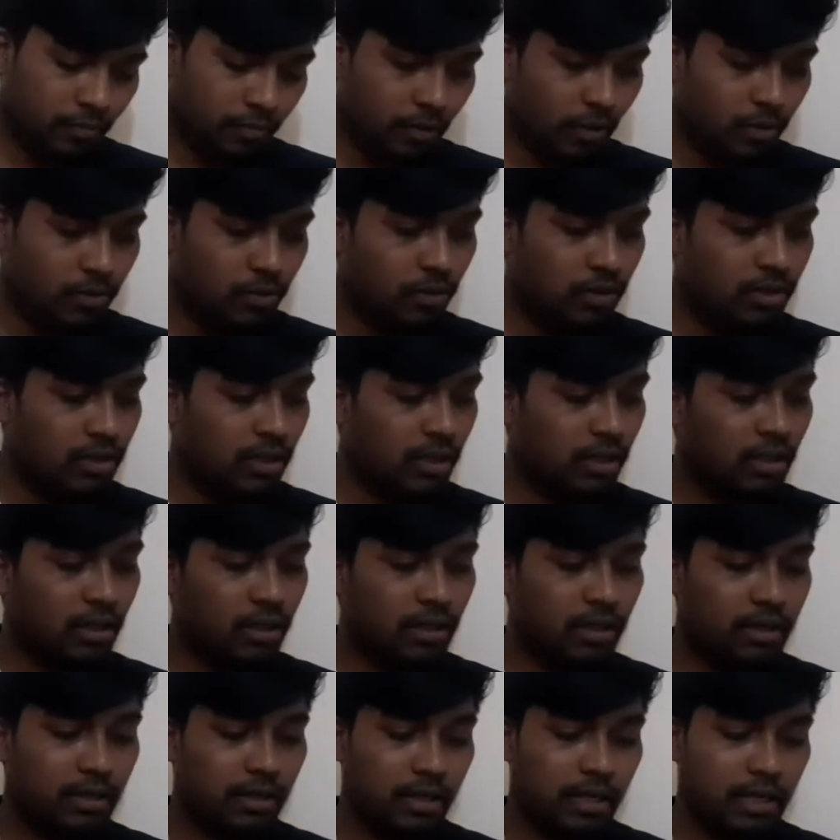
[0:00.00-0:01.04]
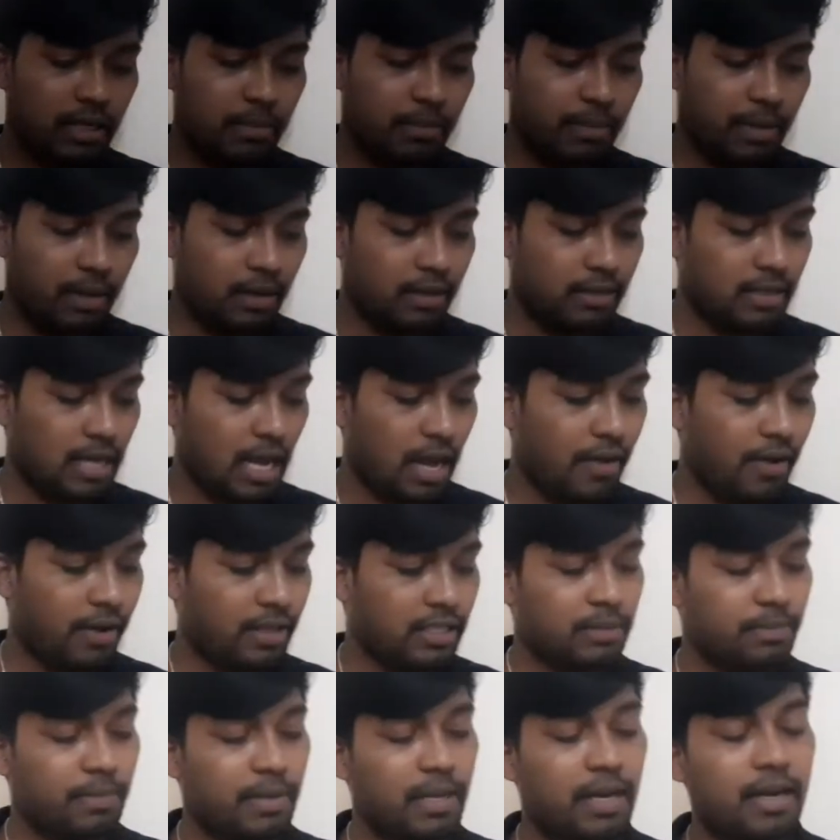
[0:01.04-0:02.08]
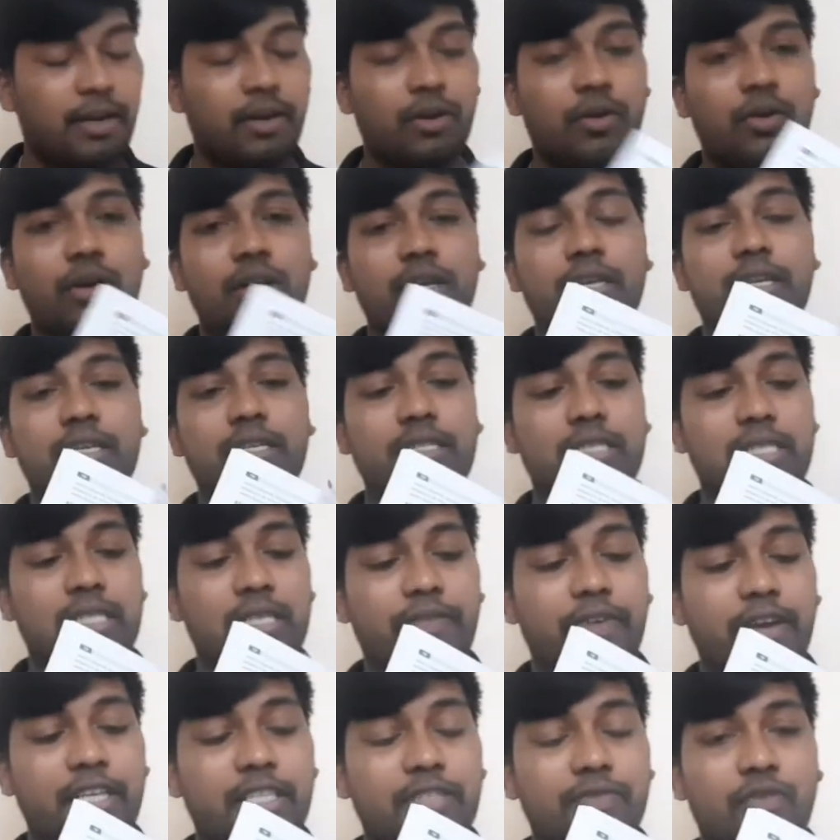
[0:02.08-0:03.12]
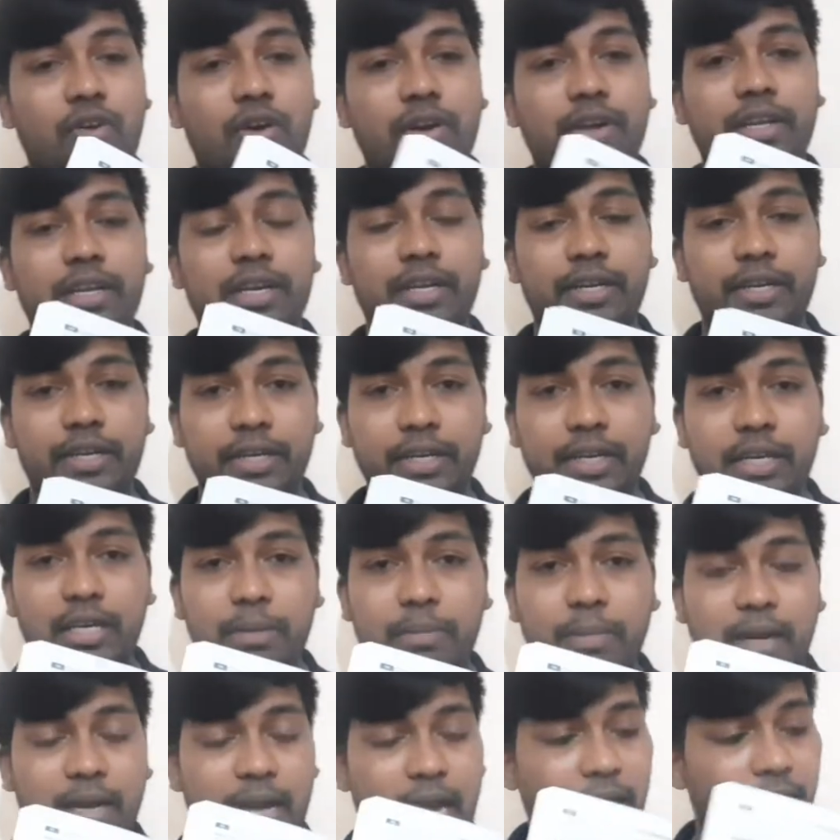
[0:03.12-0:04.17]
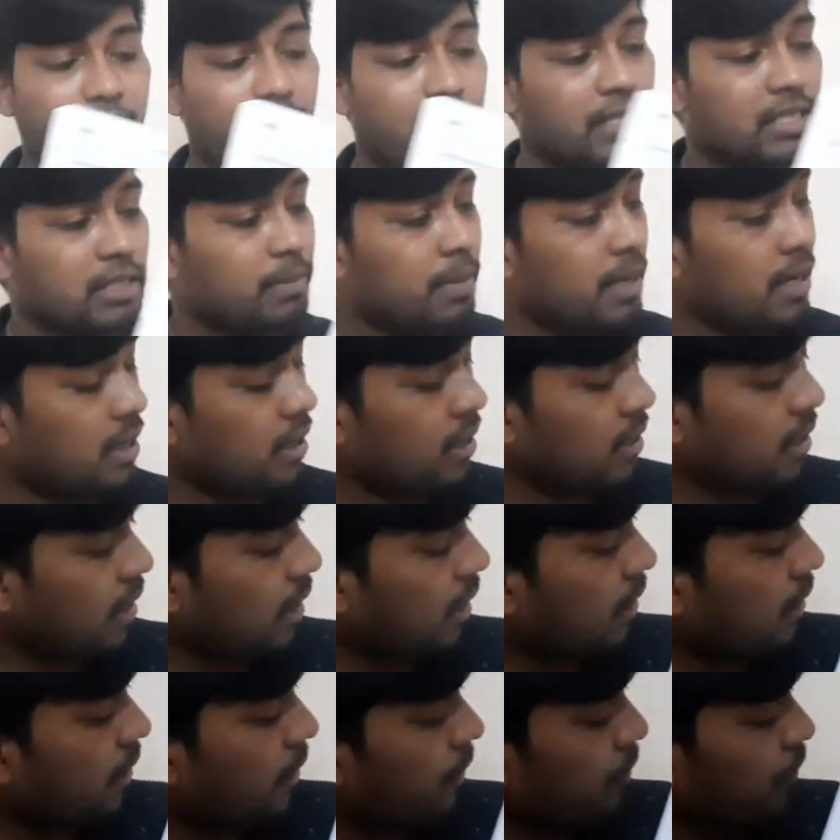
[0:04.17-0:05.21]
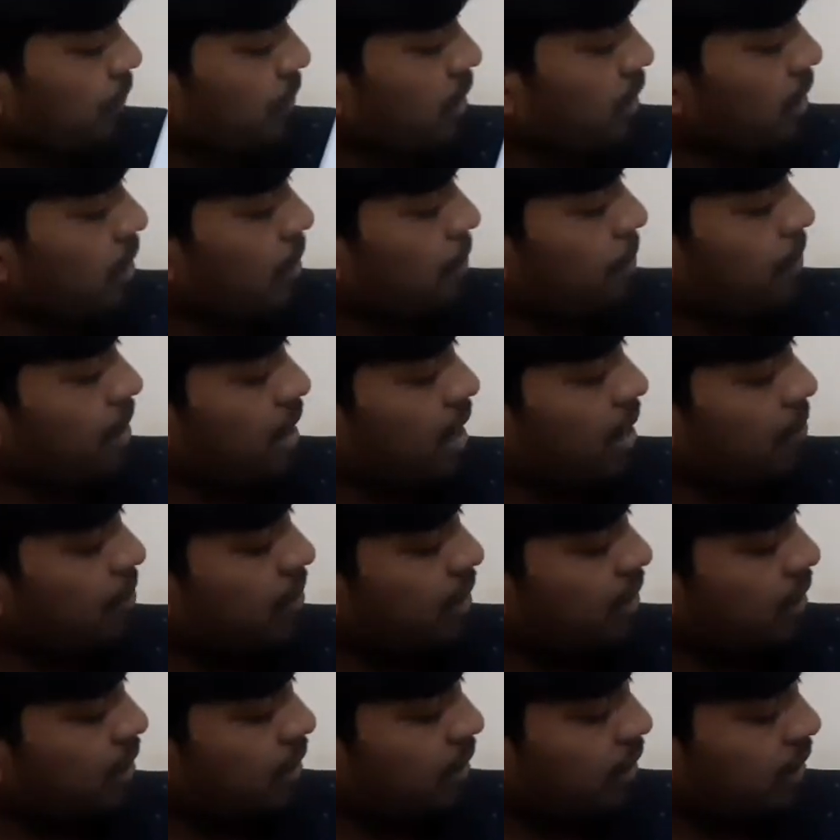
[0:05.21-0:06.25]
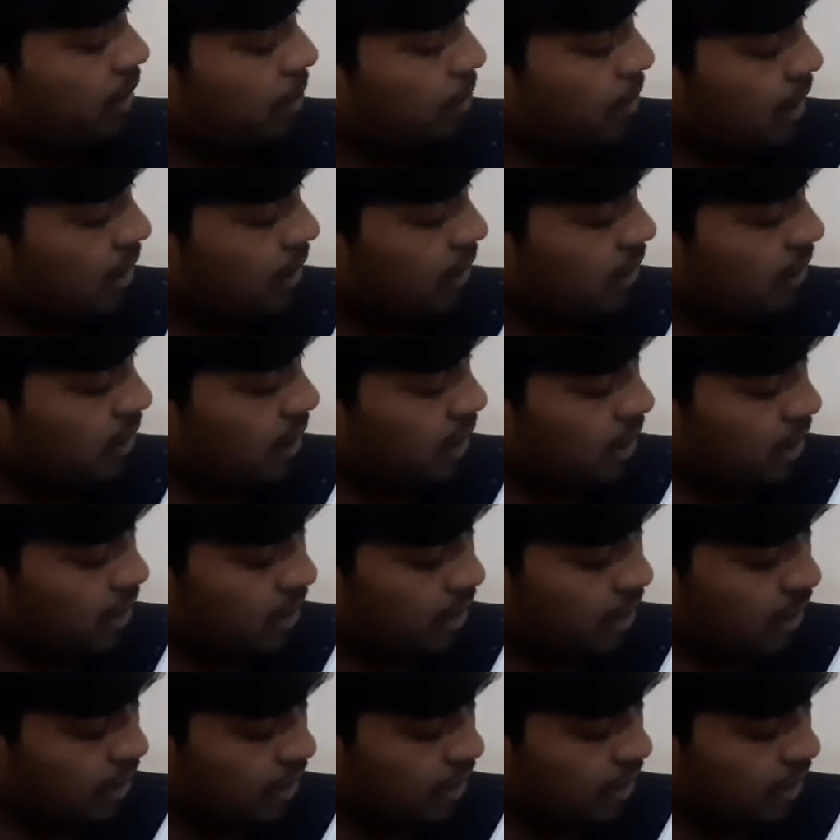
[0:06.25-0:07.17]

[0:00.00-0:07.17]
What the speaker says: So see the treatments I have explained, no, sewage water treatment I have explained, like primary treatment, secondary